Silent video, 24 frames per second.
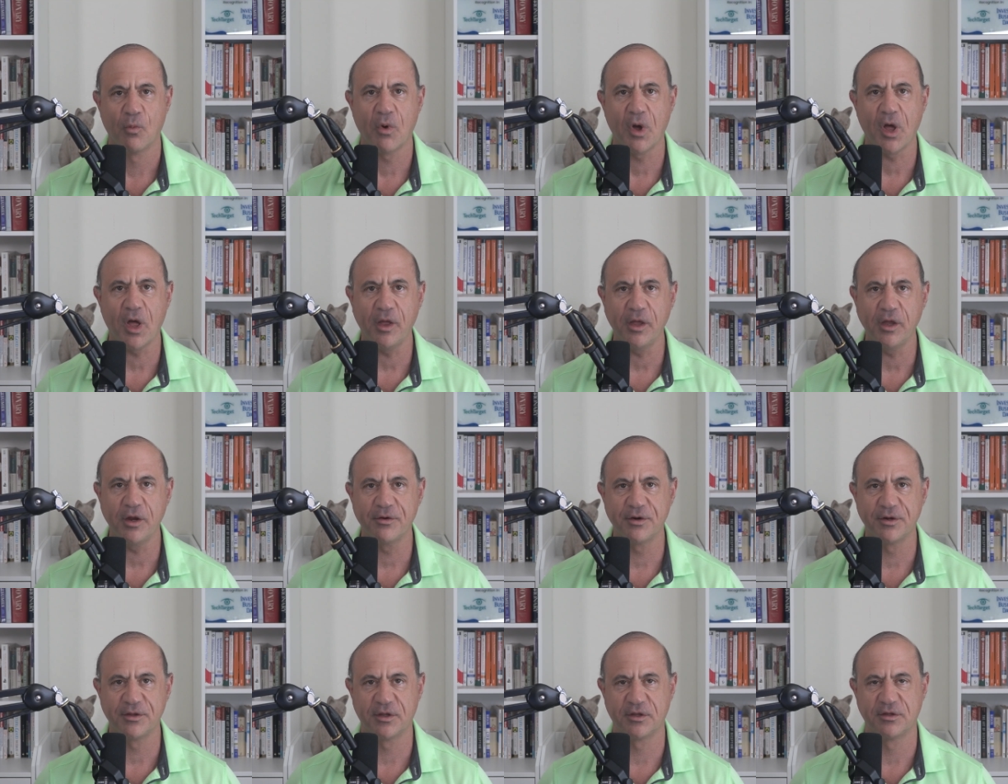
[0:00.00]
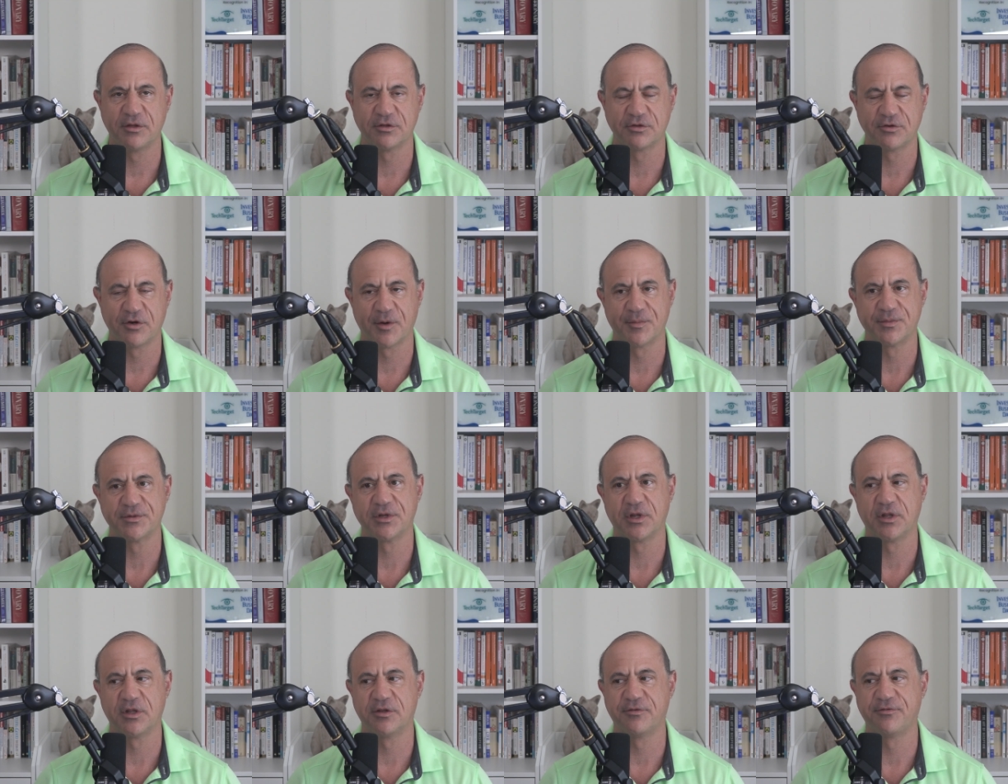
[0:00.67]
While you're in the
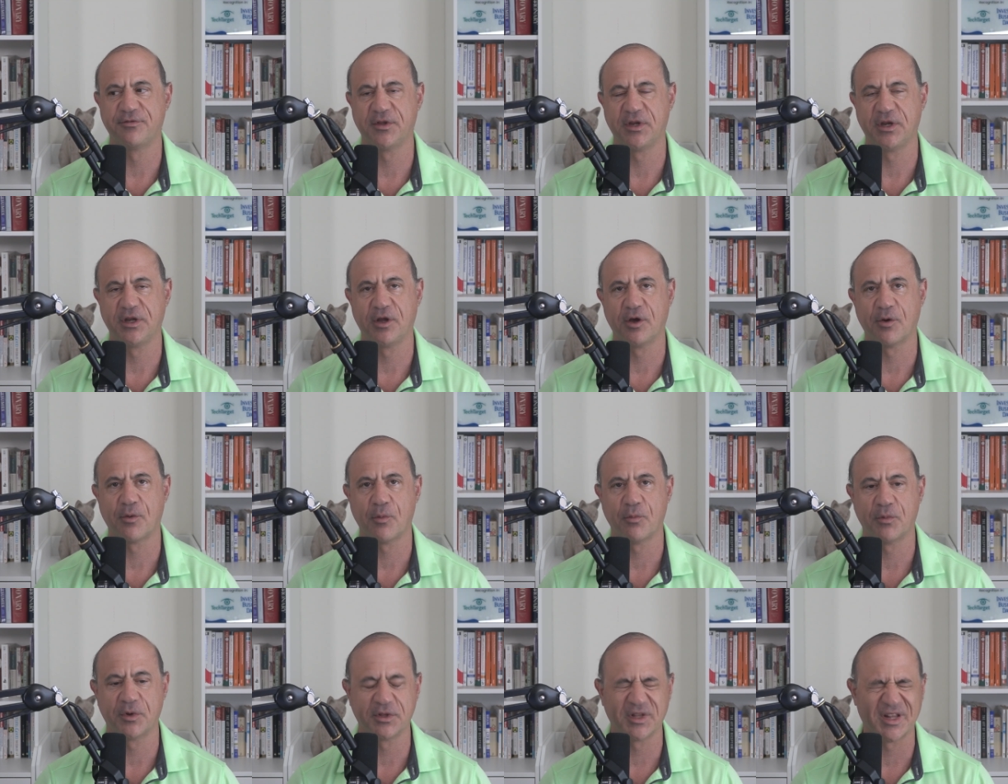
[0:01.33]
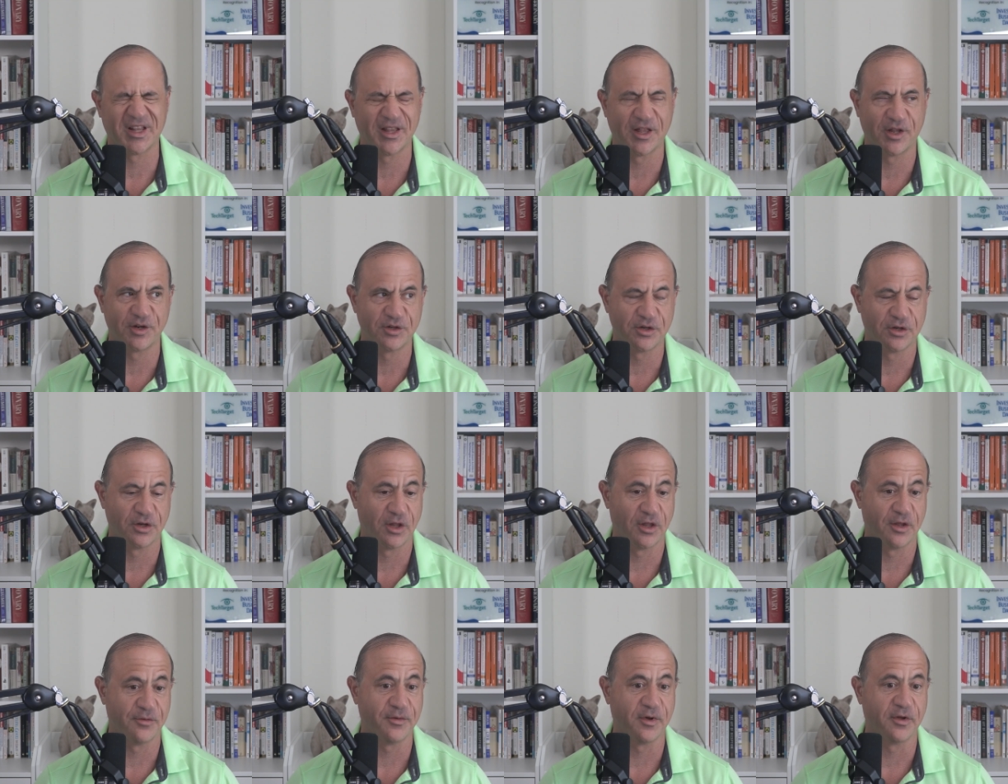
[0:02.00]
description of this video, I want to let
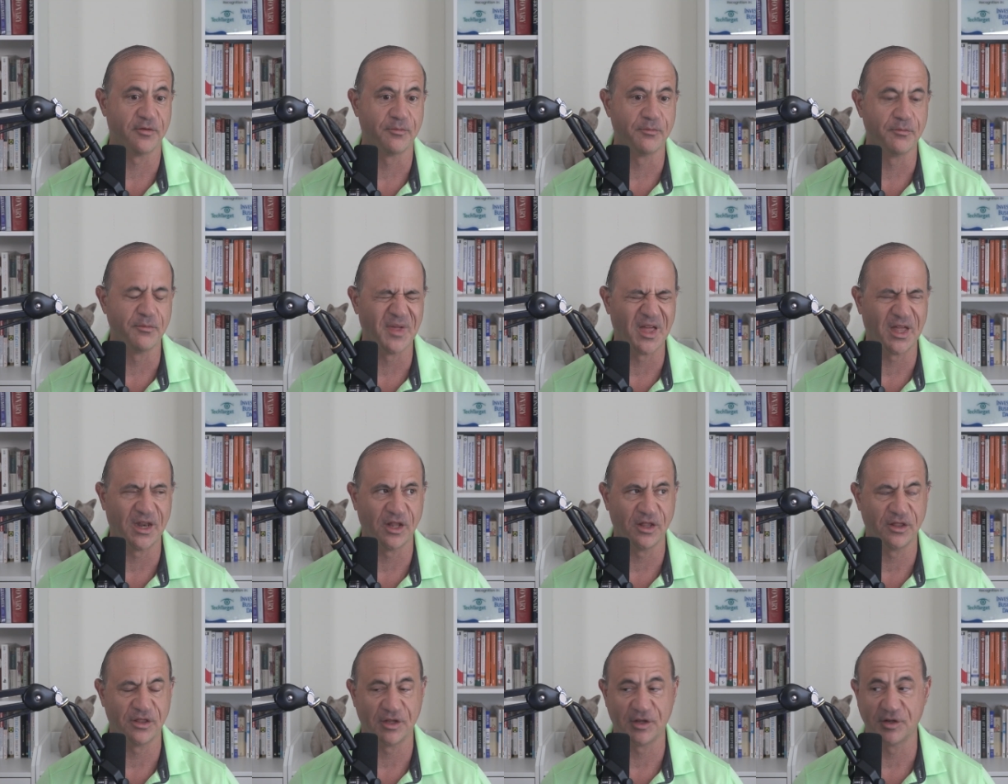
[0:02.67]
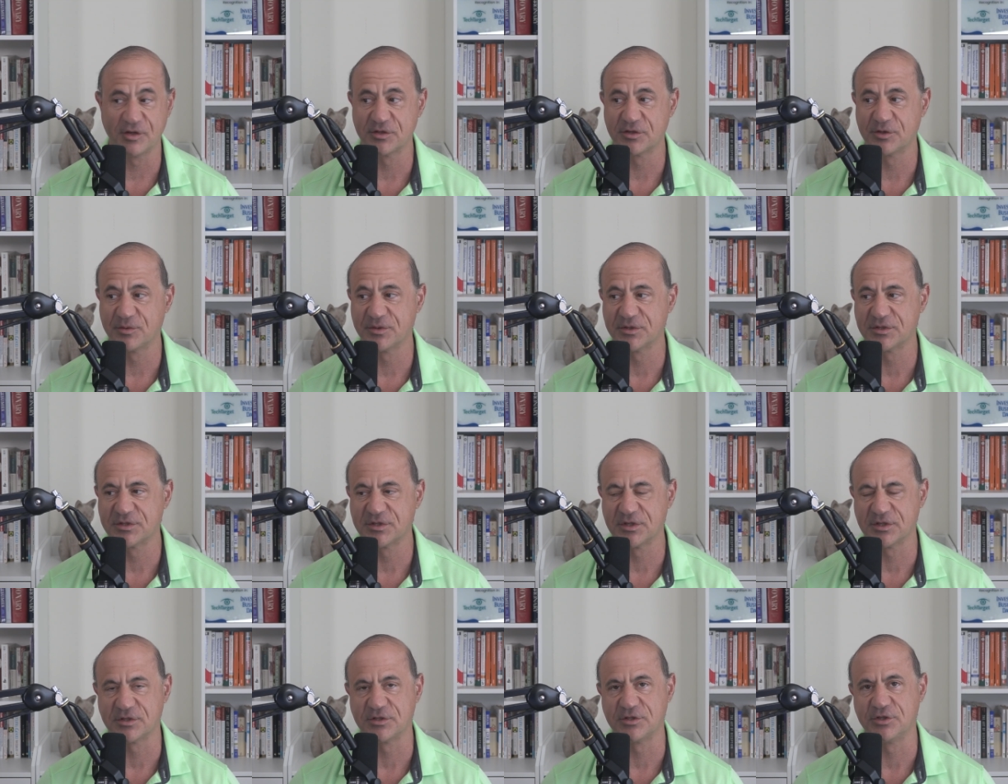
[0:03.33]
you know that we have many things to
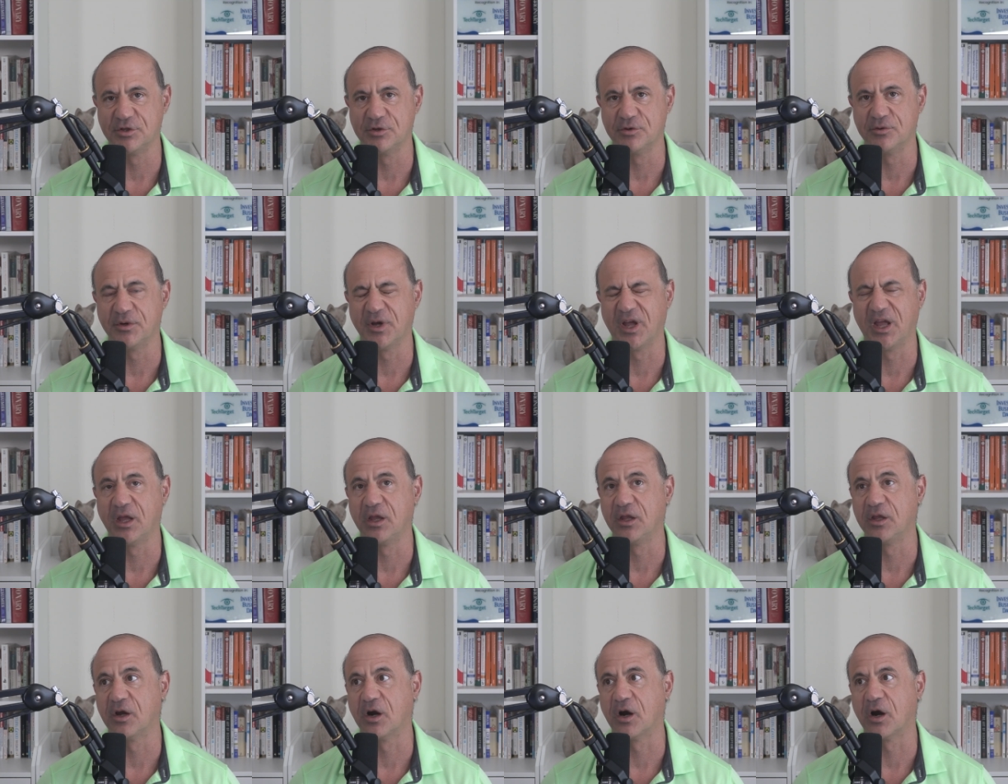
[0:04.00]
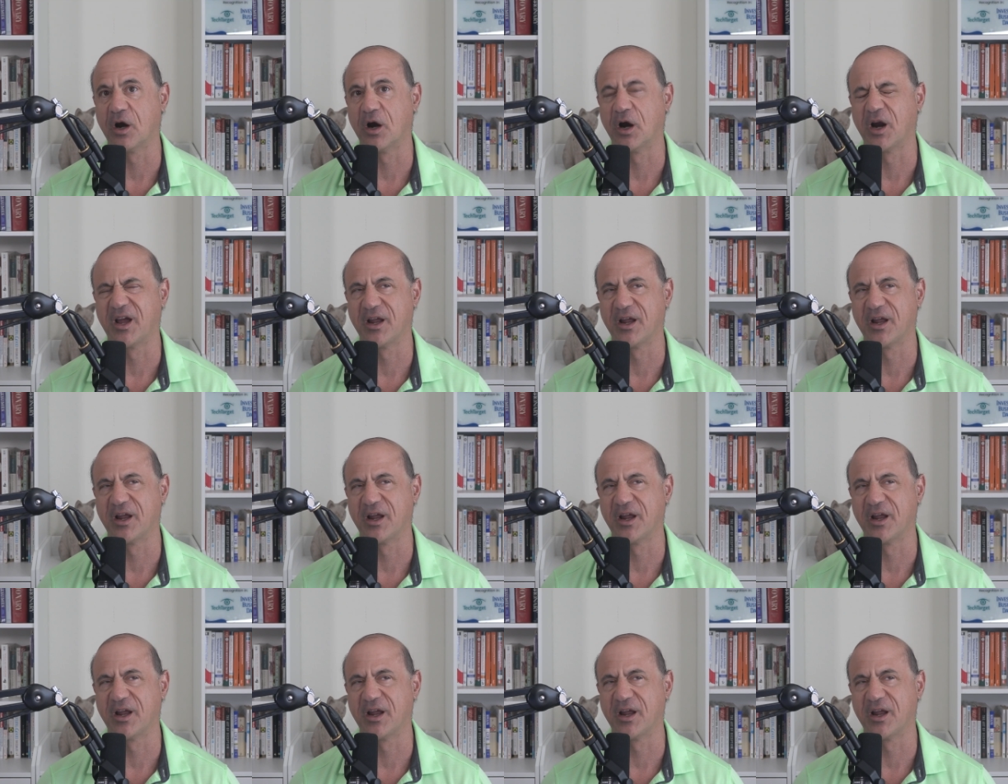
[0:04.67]
assist you in your